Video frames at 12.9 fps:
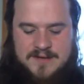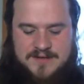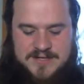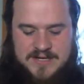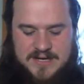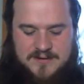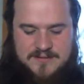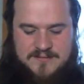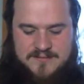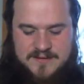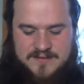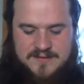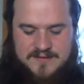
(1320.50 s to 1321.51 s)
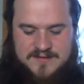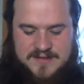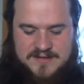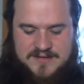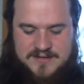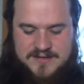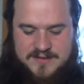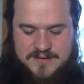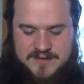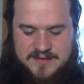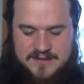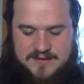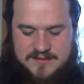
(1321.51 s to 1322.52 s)
thing in the channel, there's a little section
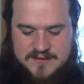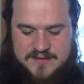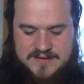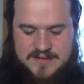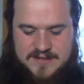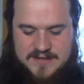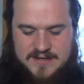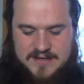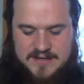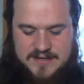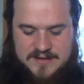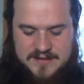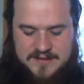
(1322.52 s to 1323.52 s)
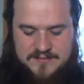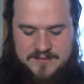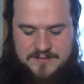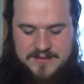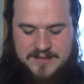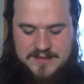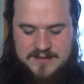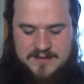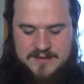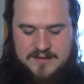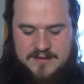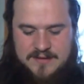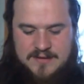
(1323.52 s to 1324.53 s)
you can pick to see anything that's been pinned.
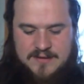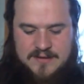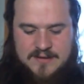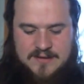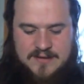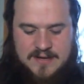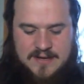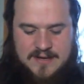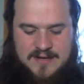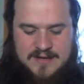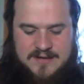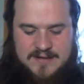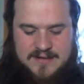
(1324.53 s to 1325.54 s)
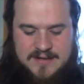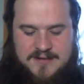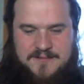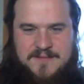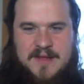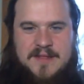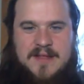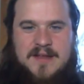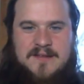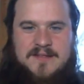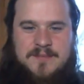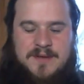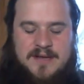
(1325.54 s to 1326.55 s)
And
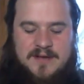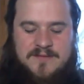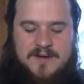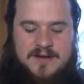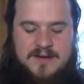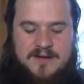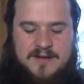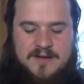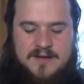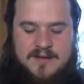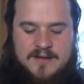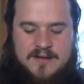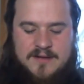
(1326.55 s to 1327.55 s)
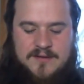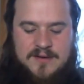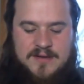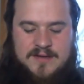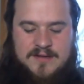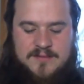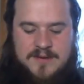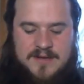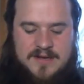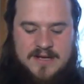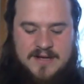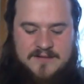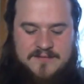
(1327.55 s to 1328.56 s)
that has the PDF on it. You
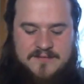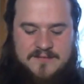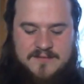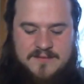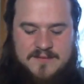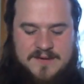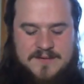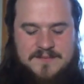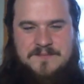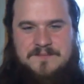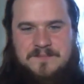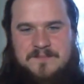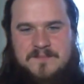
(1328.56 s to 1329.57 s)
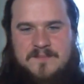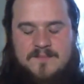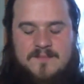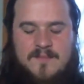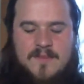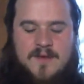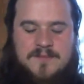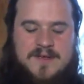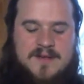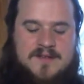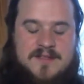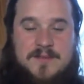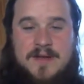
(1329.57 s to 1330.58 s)
need the PDF, okay?
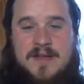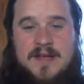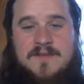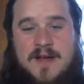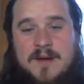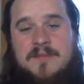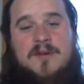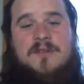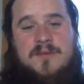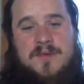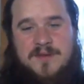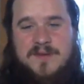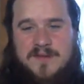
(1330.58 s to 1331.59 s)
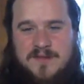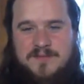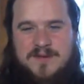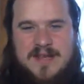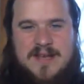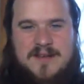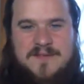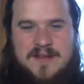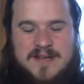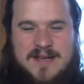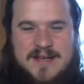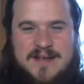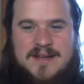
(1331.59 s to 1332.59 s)
Because the PDF, I'm going to be using the PDF today